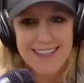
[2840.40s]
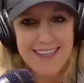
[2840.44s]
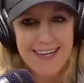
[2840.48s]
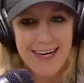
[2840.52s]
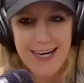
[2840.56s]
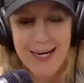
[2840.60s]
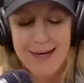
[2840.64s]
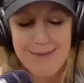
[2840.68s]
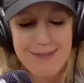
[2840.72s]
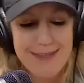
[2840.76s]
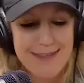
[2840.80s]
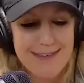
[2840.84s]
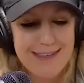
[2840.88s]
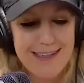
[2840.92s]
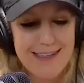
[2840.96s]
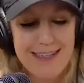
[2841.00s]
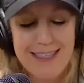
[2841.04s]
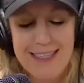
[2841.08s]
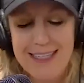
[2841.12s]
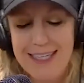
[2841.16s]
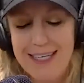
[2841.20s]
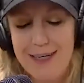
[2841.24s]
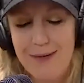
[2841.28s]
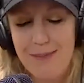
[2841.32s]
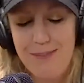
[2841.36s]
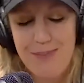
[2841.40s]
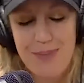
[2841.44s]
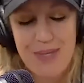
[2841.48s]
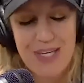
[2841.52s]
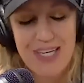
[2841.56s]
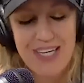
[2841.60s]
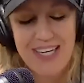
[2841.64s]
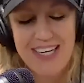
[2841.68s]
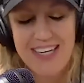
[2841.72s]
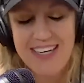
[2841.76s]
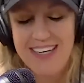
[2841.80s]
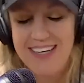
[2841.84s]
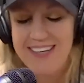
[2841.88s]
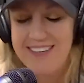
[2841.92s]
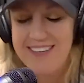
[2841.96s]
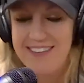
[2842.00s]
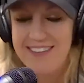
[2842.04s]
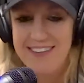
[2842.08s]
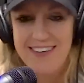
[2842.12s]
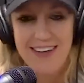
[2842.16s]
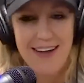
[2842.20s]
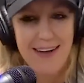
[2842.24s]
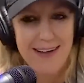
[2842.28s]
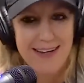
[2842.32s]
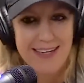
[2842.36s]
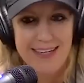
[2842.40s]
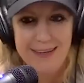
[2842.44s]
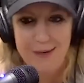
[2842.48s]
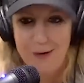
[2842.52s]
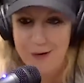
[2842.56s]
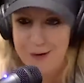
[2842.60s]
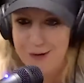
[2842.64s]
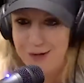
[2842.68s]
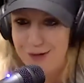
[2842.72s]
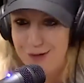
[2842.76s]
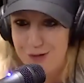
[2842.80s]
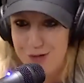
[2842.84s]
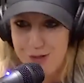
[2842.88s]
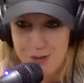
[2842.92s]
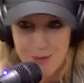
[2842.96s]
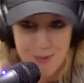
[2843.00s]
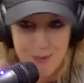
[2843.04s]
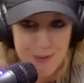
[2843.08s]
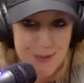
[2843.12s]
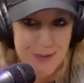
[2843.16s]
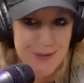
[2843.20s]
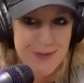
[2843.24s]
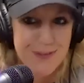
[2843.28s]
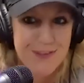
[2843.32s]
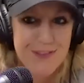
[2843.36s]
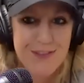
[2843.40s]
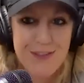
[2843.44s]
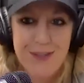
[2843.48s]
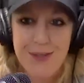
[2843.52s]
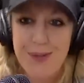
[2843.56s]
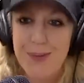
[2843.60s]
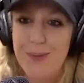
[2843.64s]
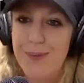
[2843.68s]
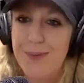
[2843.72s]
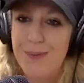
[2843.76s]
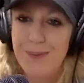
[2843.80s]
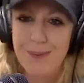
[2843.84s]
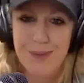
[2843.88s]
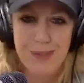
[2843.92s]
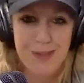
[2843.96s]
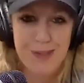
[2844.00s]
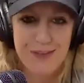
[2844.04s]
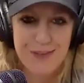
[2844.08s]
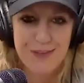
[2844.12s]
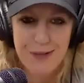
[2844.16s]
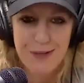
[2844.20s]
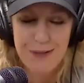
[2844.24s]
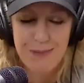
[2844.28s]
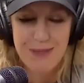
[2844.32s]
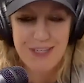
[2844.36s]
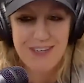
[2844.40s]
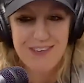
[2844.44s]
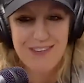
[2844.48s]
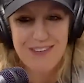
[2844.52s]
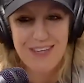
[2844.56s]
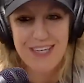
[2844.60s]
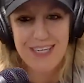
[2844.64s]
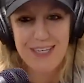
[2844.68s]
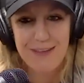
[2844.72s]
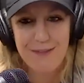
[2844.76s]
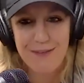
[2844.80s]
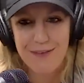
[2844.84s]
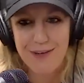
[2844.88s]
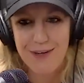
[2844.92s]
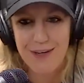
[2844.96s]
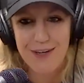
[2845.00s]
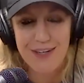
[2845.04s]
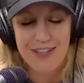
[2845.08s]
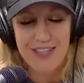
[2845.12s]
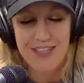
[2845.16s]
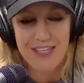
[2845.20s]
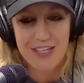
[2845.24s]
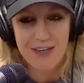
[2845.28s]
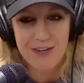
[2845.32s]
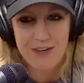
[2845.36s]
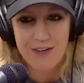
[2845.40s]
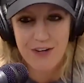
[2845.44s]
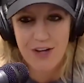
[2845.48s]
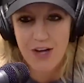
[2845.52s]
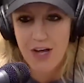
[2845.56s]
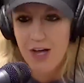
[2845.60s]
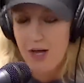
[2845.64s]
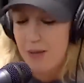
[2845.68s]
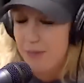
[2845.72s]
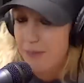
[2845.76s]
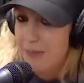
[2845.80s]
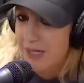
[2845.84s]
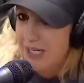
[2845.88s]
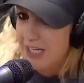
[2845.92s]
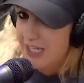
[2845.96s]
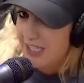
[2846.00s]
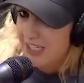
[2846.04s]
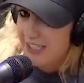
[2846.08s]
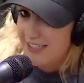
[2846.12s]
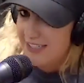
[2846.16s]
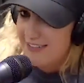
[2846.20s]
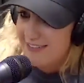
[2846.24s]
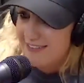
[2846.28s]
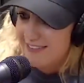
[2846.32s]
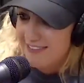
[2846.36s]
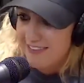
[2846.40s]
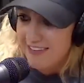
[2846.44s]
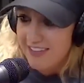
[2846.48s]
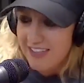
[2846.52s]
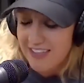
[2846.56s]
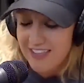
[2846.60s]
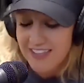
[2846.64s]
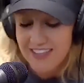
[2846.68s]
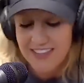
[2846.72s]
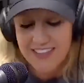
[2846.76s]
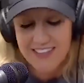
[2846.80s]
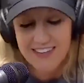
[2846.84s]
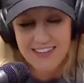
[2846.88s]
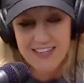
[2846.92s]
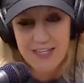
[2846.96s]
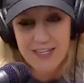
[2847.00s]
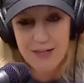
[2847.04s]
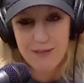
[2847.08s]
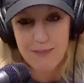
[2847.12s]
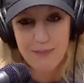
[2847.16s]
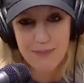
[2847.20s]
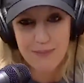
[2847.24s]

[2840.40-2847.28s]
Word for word: I'm just going to let it be. It's not in our control. So we're just going to be excited for the year to come and keep